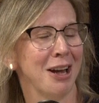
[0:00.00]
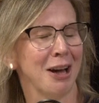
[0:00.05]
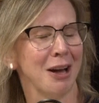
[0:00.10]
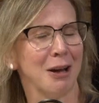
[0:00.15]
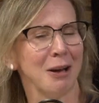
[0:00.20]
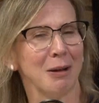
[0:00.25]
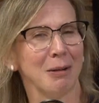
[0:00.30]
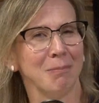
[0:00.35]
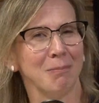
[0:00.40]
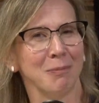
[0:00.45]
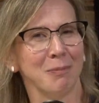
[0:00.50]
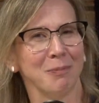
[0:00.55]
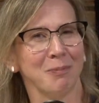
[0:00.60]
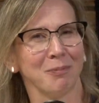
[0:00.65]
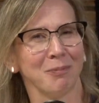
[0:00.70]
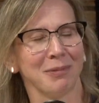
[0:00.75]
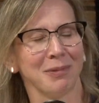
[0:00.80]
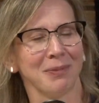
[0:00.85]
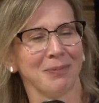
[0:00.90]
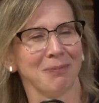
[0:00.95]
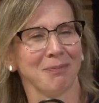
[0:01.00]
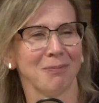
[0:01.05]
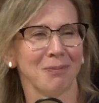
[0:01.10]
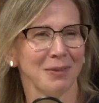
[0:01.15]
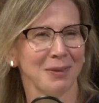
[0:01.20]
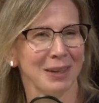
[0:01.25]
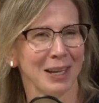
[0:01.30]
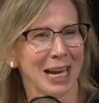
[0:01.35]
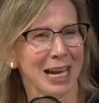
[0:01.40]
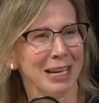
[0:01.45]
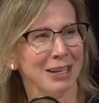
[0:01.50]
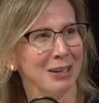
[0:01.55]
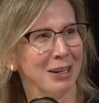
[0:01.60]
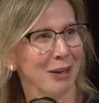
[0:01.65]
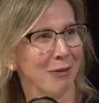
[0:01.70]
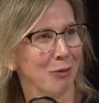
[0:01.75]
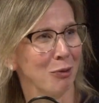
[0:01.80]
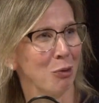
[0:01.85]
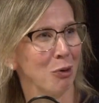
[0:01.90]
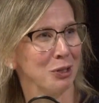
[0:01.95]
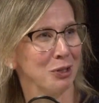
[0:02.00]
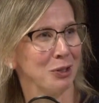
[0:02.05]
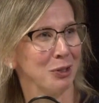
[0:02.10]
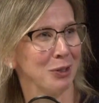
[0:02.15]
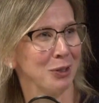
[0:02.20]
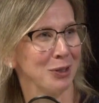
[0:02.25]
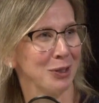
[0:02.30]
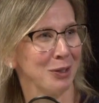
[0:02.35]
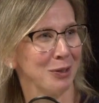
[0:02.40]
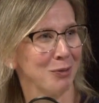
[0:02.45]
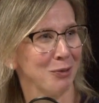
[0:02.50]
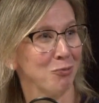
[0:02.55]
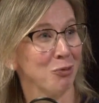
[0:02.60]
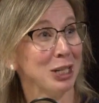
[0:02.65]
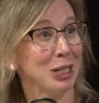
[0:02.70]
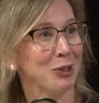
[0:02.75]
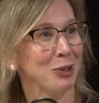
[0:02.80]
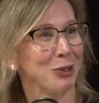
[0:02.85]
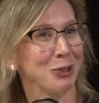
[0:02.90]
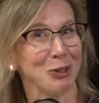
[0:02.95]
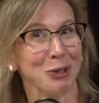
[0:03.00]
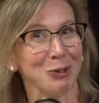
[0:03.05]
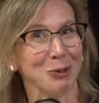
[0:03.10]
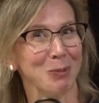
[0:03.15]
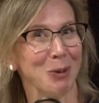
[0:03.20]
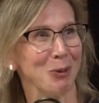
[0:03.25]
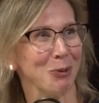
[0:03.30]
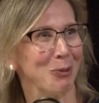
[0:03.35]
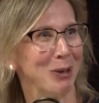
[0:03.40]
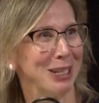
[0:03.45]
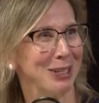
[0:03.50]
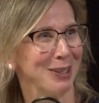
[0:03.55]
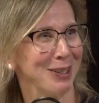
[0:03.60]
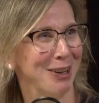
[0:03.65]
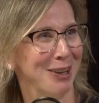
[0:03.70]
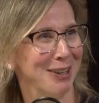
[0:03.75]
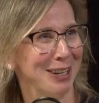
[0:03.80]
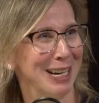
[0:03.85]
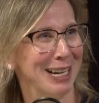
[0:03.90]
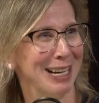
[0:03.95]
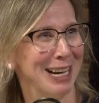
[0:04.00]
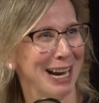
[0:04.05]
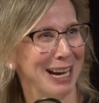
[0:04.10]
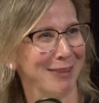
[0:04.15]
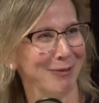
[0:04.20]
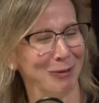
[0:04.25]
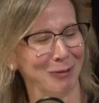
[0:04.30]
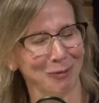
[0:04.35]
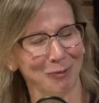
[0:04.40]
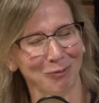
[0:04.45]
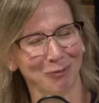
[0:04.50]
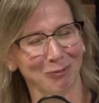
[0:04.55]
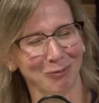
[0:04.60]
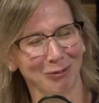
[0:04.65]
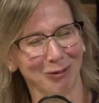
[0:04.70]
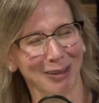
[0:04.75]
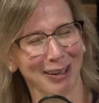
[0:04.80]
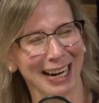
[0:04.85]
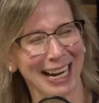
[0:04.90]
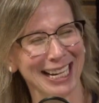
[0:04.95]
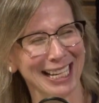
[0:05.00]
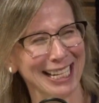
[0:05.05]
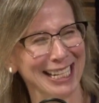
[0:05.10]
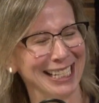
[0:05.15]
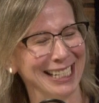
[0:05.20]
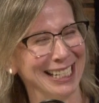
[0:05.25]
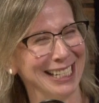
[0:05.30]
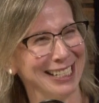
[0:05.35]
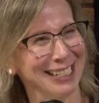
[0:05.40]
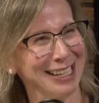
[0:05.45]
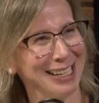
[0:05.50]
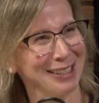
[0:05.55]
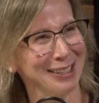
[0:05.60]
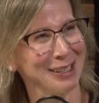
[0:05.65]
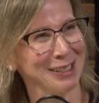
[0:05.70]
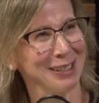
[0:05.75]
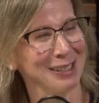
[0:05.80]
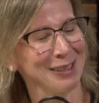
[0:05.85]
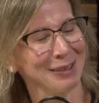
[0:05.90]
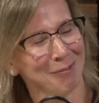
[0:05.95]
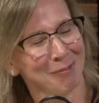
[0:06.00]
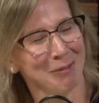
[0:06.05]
And of course, there's research goes both ways on it. I've read it, and it's